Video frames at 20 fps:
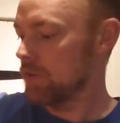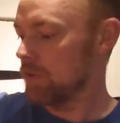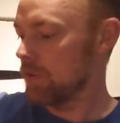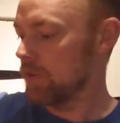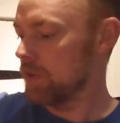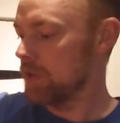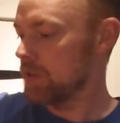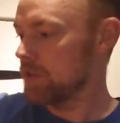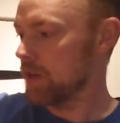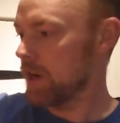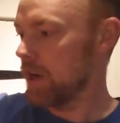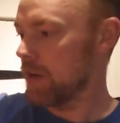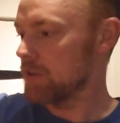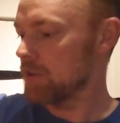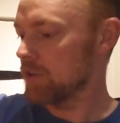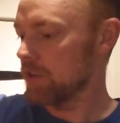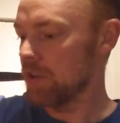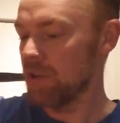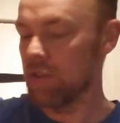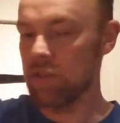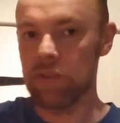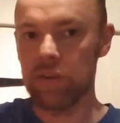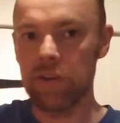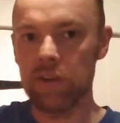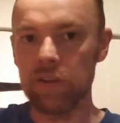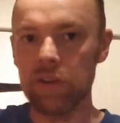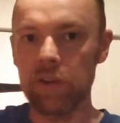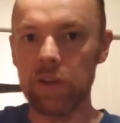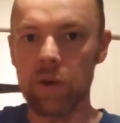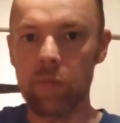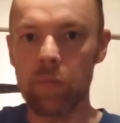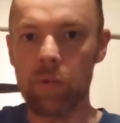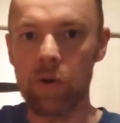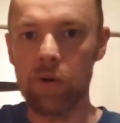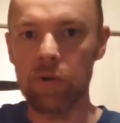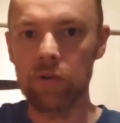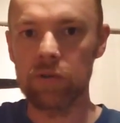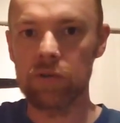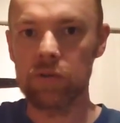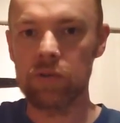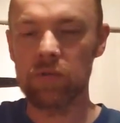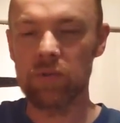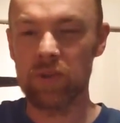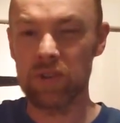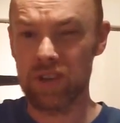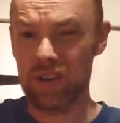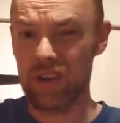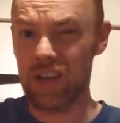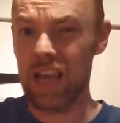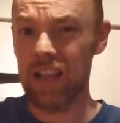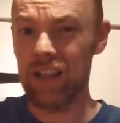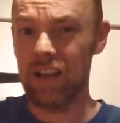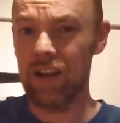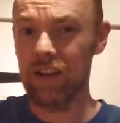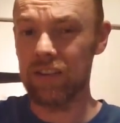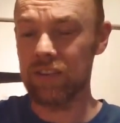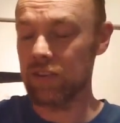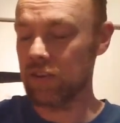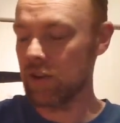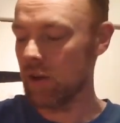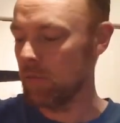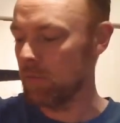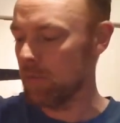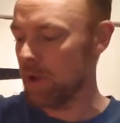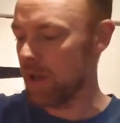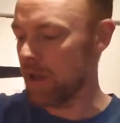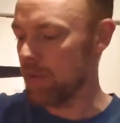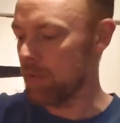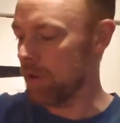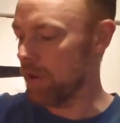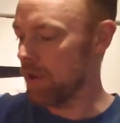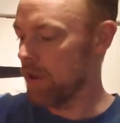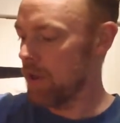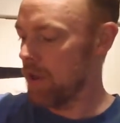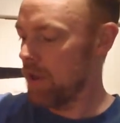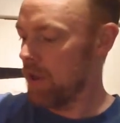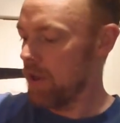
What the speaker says: These are actually 3 litre bottles, which are kind of hard to come by, but